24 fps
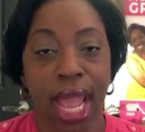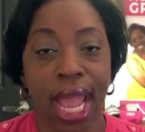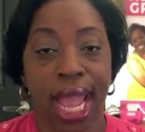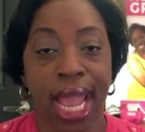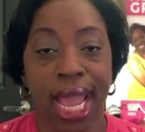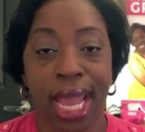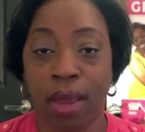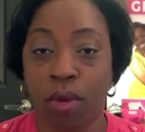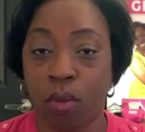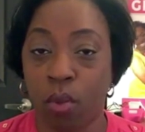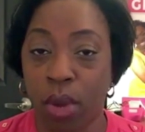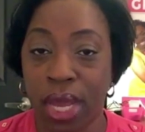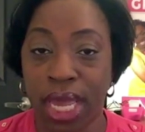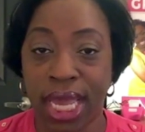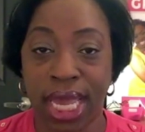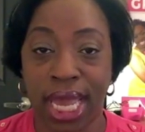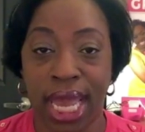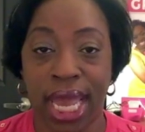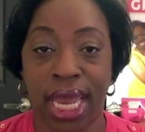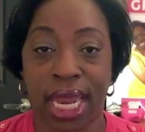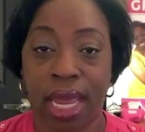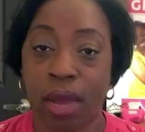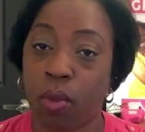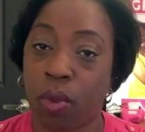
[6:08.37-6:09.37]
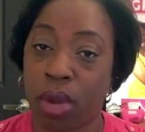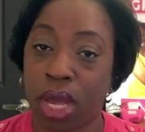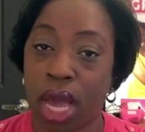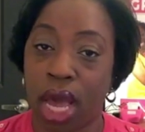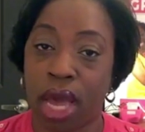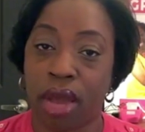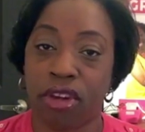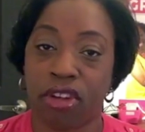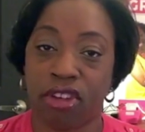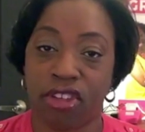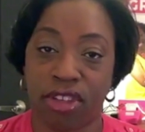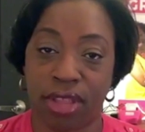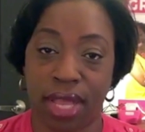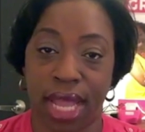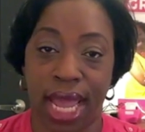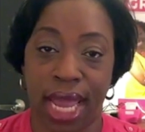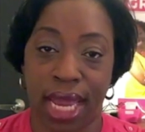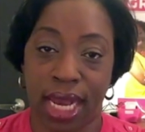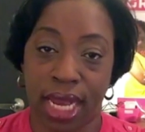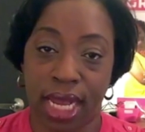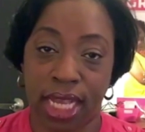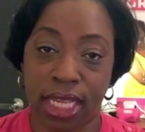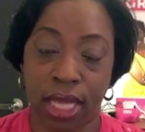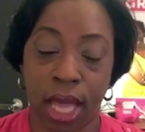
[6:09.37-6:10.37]
and we get it, we
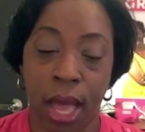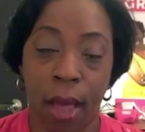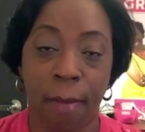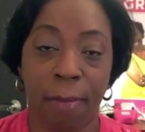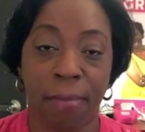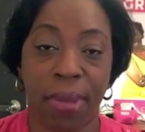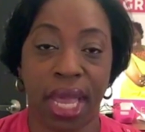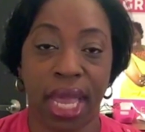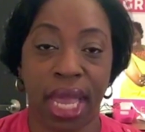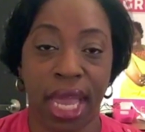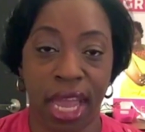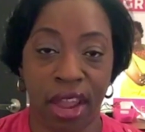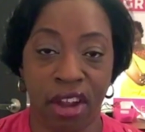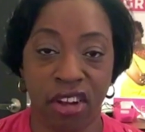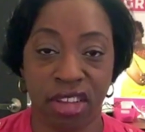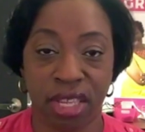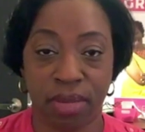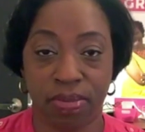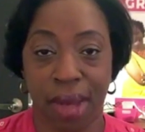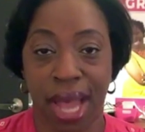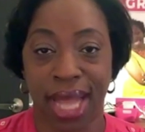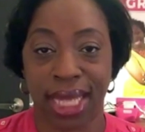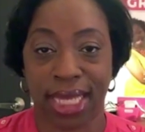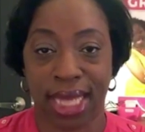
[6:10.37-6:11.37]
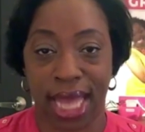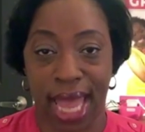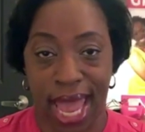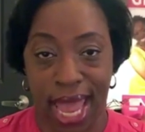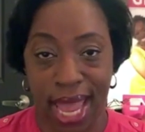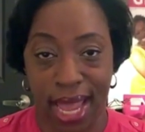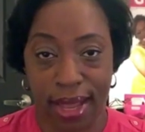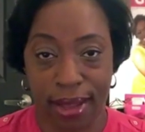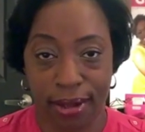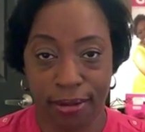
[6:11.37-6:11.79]
understand this. But here's my take.